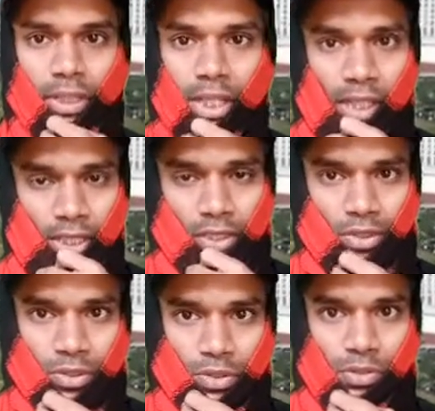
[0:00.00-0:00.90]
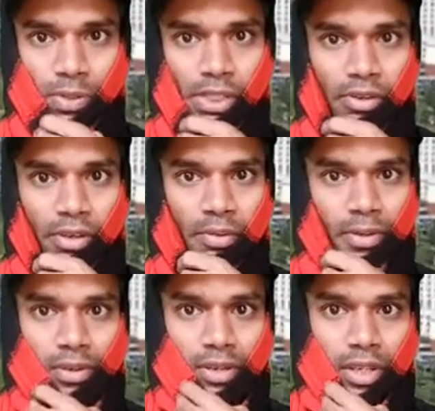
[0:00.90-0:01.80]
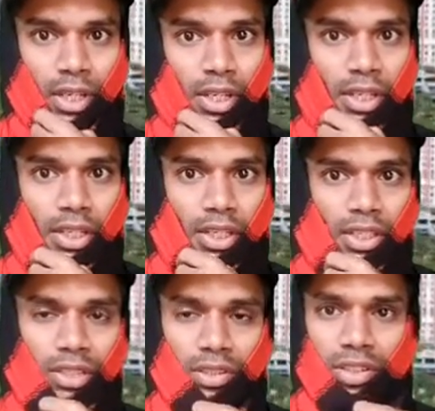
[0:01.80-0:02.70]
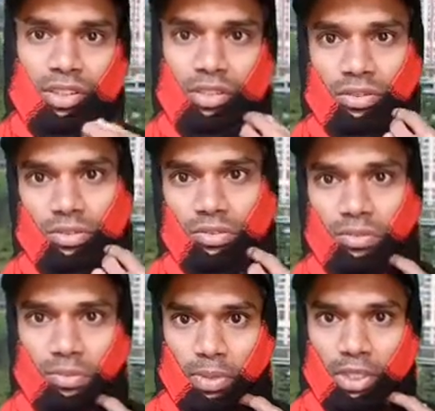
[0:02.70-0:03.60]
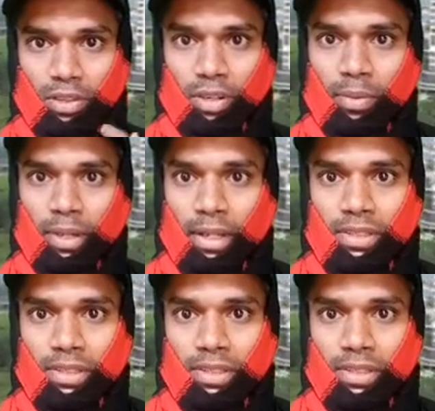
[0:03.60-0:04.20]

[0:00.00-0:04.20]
Bangladesh also too many river. Indonesia also too many river.